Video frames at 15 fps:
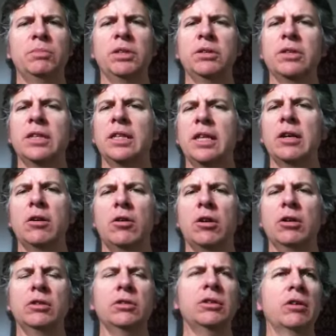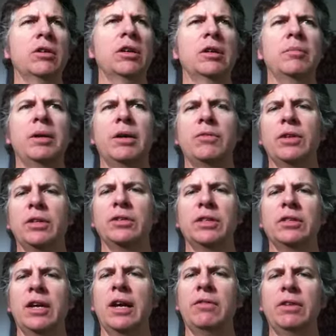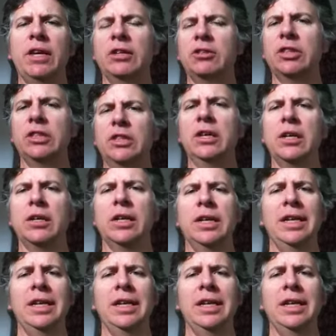bigger than they are and talking about things that you haven't actually done.